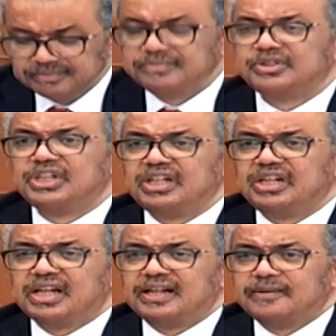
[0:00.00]

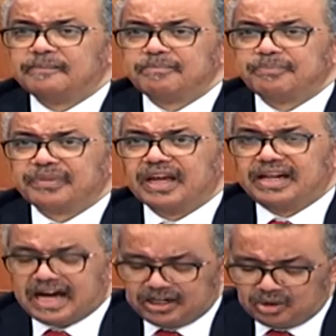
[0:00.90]
children, and
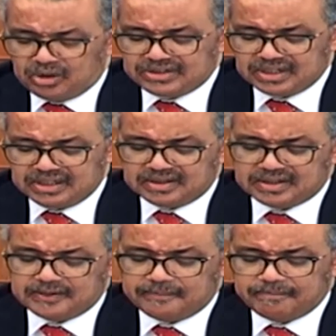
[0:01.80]

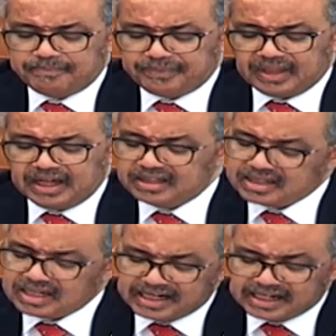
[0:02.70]
adolescents. It's
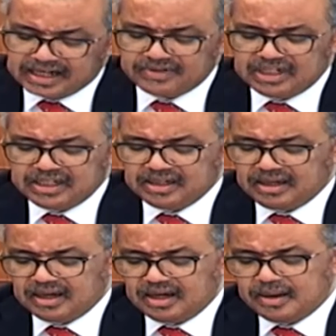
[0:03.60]
unraveling
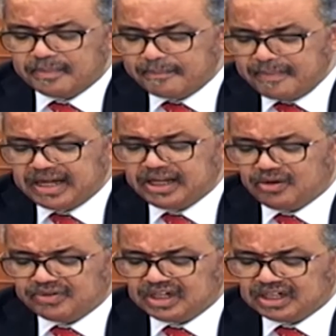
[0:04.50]
many
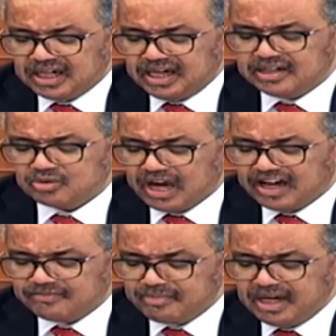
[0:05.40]
of the gains we
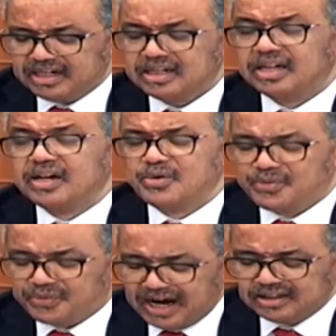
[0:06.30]
have made
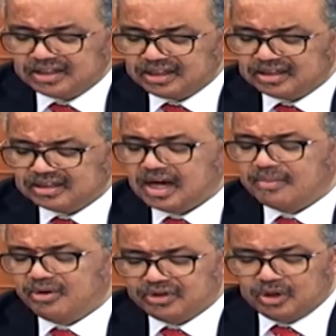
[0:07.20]
fighting some
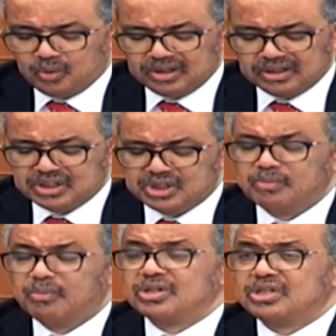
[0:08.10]
of the world's
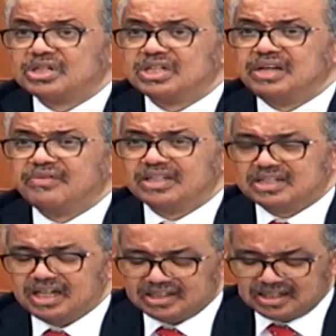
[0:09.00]
most
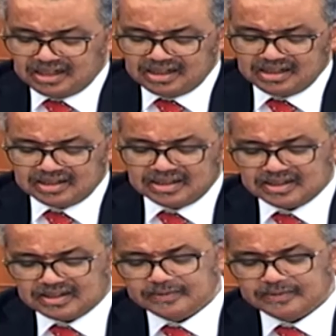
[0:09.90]
devastating
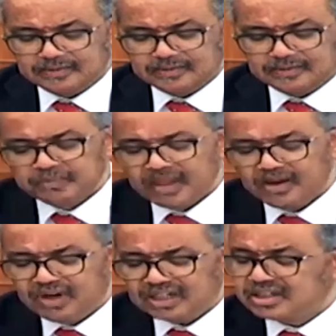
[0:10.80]
diseases.
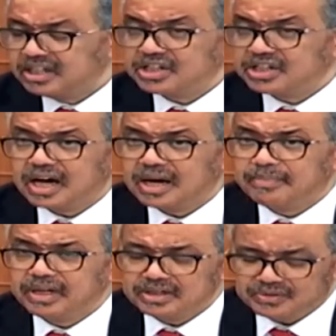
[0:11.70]
Vaccination
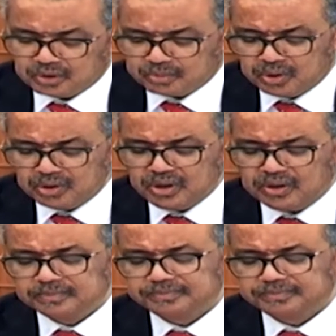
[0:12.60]
campaigns for polio,